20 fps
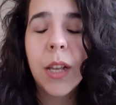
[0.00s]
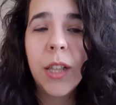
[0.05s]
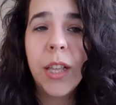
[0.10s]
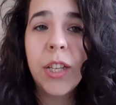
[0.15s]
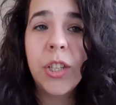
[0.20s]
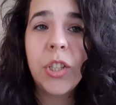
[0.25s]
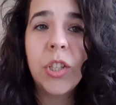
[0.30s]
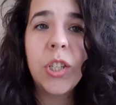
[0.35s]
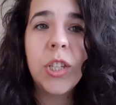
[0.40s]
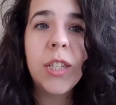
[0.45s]

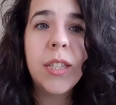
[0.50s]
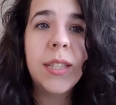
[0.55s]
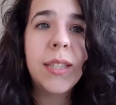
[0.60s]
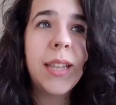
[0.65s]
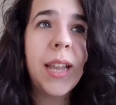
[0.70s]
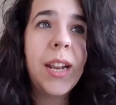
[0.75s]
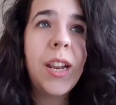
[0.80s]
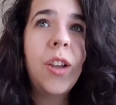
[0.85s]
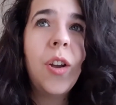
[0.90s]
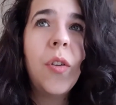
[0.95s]
She's
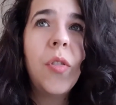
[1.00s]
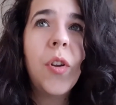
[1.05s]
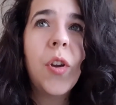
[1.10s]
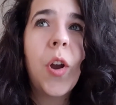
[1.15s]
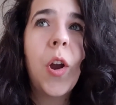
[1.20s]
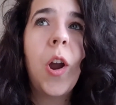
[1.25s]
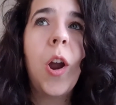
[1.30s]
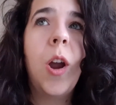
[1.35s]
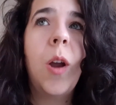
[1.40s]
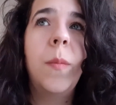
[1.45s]
standing on the
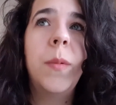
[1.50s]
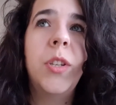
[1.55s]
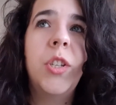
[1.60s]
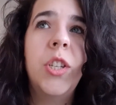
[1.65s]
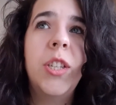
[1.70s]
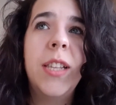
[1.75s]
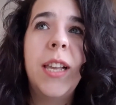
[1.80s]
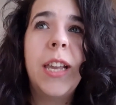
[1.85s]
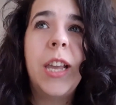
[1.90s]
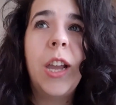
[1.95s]
curb and
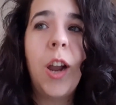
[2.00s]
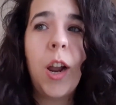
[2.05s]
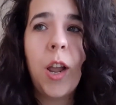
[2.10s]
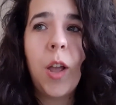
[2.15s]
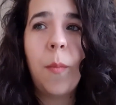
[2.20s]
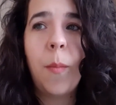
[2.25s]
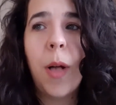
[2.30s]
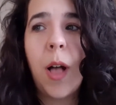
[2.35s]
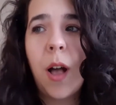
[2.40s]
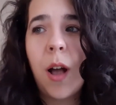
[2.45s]
she's here I
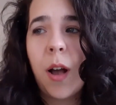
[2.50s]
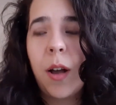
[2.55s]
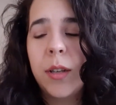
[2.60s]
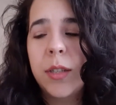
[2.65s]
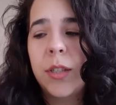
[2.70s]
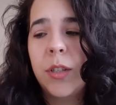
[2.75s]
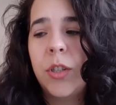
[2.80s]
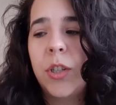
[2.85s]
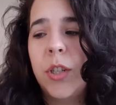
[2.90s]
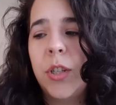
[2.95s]
am, my
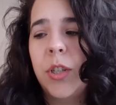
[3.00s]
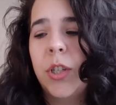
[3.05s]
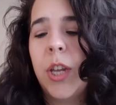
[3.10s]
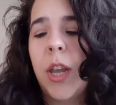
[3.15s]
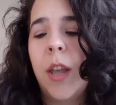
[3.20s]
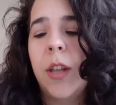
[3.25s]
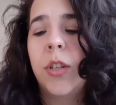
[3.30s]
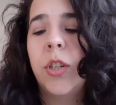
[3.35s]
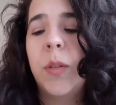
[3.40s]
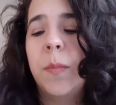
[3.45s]
oxygen
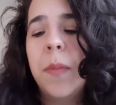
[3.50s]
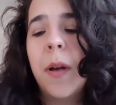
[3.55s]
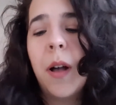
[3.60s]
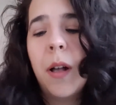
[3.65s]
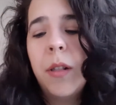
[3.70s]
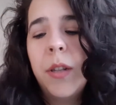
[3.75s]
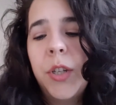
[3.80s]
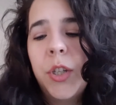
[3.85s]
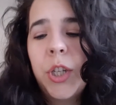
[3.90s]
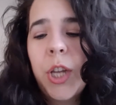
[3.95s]
tank, just
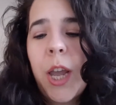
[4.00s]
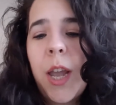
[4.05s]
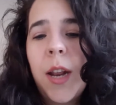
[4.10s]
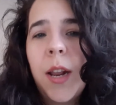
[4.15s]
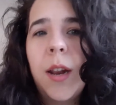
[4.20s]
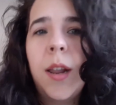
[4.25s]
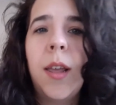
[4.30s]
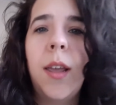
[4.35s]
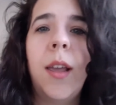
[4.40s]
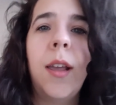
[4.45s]
ball and chain
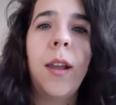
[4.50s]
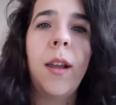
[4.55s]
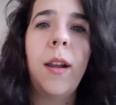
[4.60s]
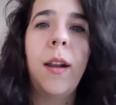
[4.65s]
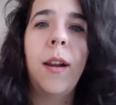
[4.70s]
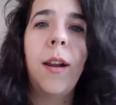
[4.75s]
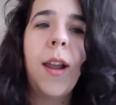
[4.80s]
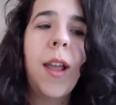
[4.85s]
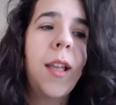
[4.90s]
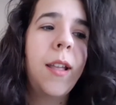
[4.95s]
in it
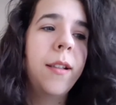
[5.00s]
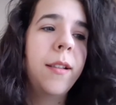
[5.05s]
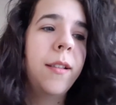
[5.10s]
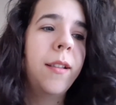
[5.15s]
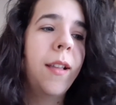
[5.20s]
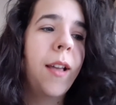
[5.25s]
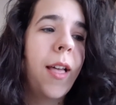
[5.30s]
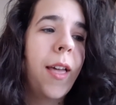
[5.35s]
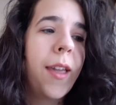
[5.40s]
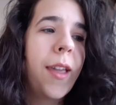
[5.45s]
here.
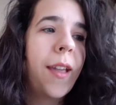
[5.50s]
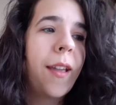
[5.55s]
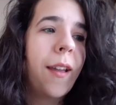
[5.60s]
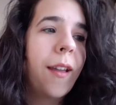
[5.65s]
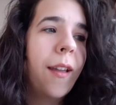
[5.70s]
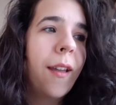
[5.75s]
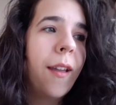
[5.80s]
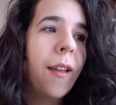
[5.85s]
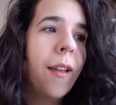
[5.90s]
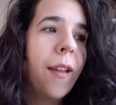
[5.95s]
And
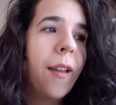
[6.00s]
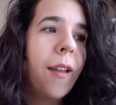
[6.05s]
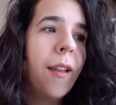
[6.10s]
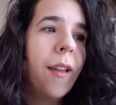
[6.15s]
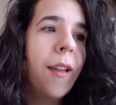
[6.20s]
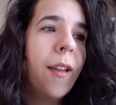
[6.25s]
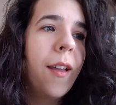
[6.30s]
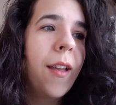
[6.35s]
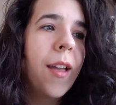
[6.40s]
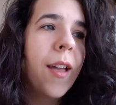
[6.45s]

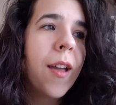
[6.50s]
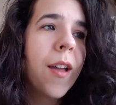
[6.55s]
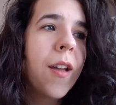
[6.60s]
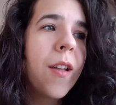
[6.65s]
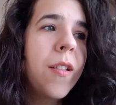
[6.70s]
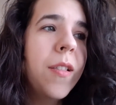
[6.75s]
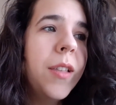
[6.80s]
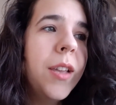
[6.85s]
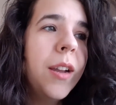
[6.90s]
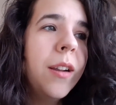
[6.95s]

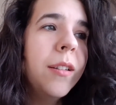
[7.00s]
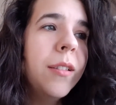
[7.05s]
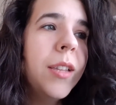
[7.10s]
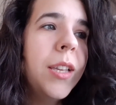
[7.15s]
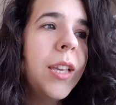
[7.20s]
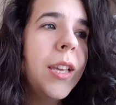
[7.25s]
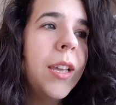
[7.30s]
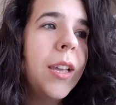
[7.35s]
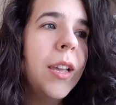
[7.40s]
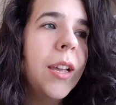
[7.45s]

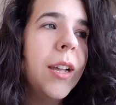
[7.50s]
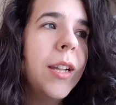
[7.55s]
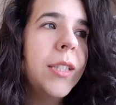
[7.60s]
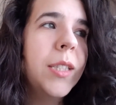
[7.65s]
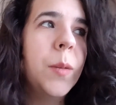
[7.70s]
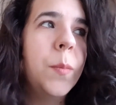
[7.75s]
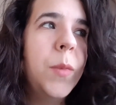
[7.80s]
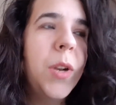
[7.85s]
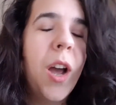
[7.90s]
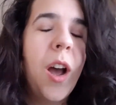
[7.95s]
clearly it's
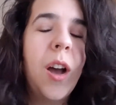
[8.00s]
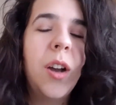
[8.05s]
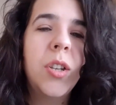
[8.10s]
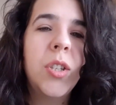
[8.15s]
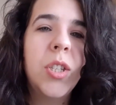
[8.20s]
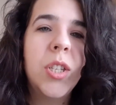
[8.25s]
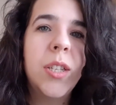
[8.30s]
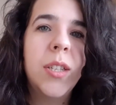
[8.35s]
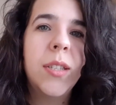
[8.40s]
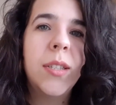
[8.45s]

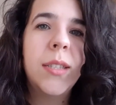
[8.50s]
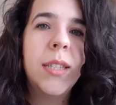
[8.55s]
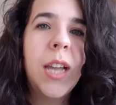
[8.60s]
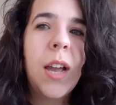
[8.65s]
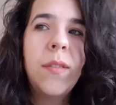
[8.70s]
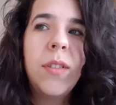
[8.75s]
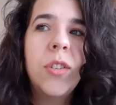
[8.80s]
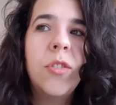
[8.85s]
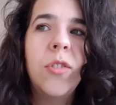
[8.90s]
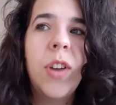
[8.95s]
obnoxious to
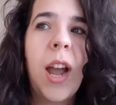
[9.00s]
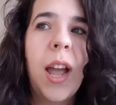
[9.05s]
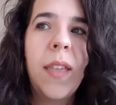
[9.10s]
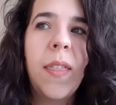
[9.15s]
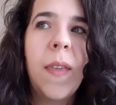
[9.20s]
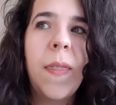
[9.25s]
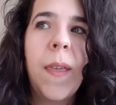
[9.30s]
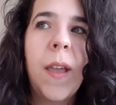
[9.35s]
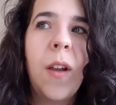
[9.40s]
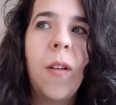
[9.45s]
have to drag
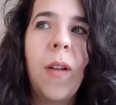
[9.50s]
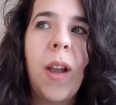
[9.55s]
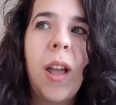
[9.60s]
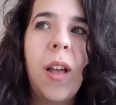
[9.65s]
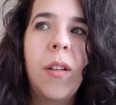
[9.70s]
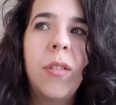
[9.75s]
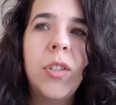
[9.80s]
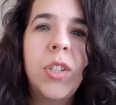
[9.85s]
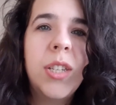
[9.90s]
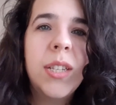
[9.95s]
that thing
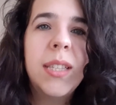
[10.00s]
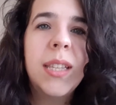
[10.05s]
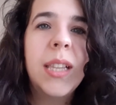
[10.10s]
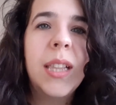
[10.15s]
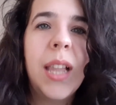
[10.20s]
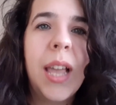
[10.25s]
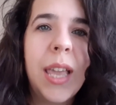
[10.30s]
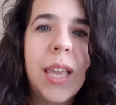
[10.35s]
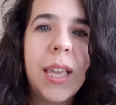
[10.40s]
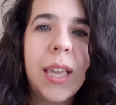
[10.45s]
around. She doesn't
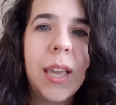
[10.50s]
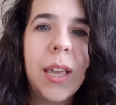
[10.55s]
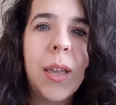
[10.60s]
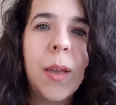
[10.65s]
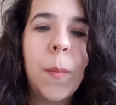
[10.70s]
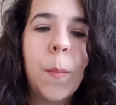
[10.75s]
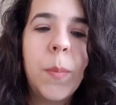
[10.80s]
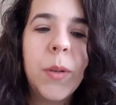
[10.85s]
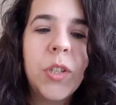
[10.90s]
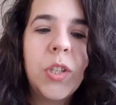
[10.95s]
like
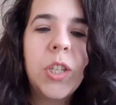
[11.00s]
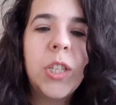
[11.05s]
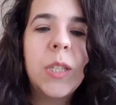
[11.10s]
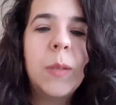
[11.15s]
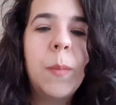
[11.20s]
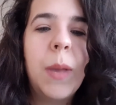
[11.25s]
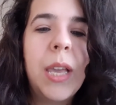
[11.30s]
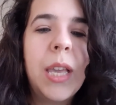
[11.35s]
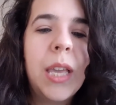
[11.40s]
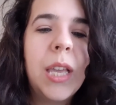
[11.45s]
it, but she's
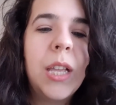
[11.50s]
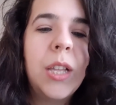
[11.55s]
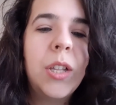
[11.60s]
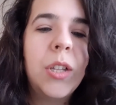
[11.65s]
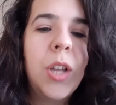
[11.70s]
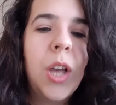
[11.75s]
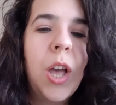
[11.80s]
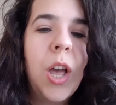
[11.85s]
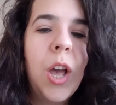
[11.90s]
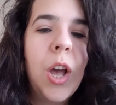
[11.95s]

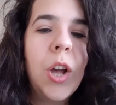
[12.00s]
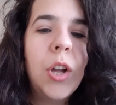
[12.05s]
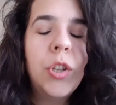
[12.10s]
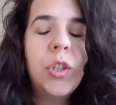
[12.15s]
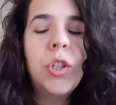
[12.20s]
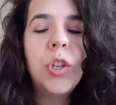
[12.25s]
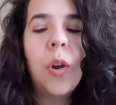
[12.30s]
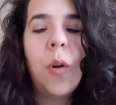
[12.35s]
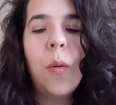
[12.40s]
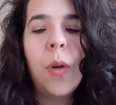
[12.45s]
making a
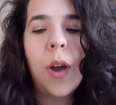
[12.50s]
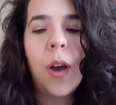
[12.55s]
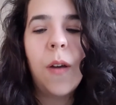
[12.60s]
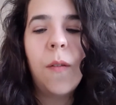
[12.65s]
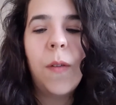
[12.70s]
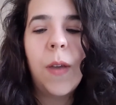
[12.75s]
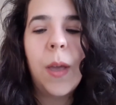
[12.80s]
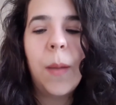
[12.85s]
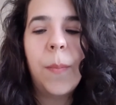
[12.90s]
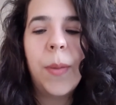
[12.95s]
joke
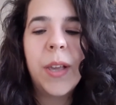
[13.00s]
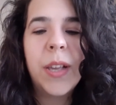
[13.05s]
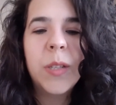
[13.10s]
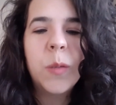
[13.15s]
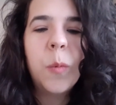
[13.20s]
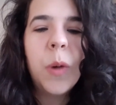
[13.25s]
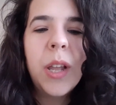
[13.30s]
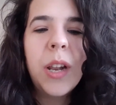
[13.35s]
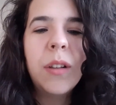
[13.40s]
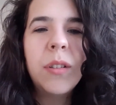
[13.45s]
of it
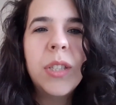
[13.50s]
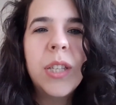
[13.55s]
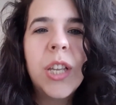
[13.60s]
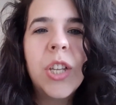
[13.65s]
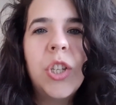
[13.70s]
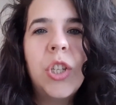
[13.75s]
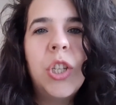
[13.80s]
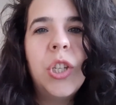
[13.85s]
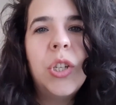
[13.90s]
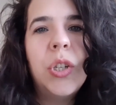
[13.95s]
because what else
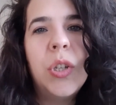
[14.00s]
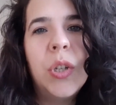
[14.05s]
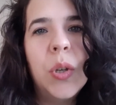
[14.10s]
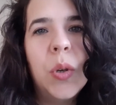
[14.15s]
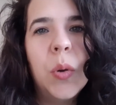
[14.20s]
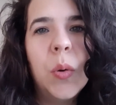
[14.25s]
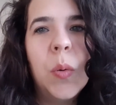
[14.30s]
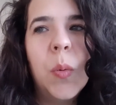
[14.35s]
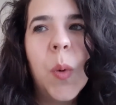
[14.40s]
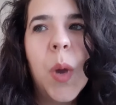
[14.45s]
can she
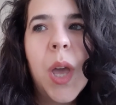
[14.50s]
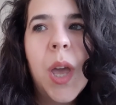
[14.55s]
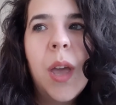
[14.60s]
do?